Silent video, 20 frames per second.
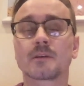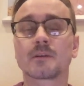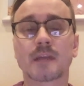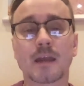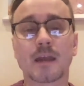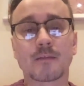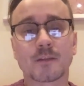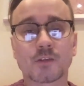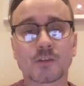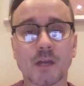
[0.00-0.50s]

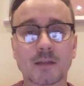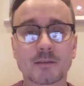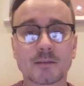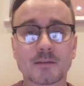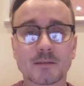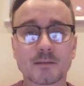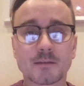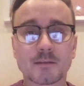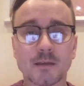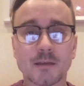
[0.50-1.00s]
getting the
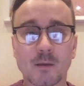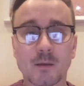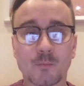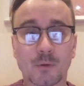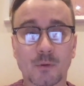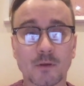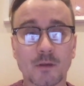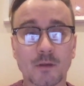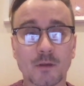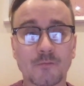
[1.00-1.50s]
chances.
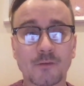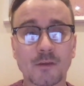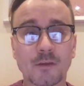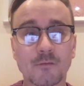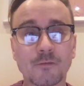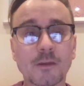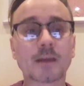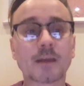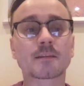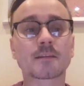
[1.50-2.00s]
But if
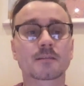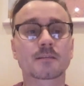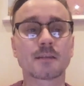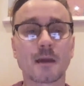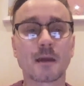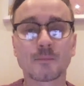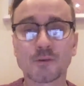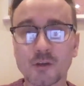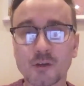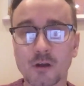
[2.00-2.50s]
he gets a
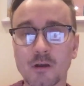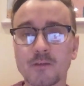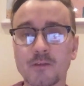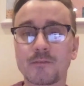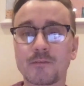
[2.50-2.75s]
snapshot,